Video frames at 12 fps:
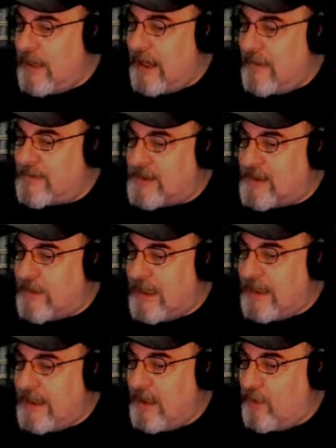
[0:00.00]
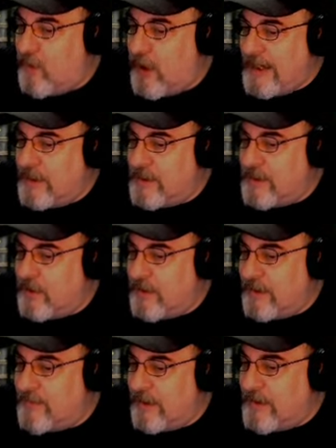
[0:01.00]
some idea why you're
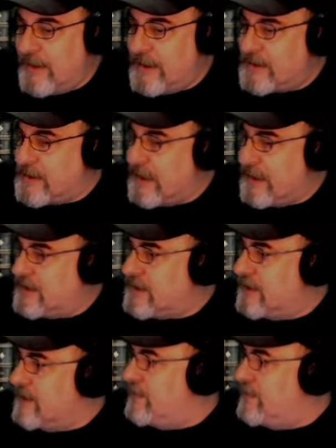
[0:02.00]
doing various things, and